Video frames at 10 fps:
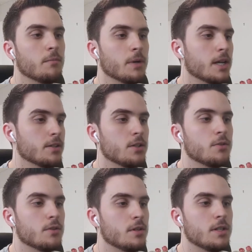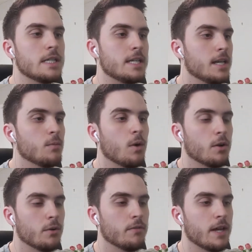because you didn't
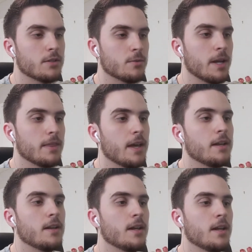want to invest right then.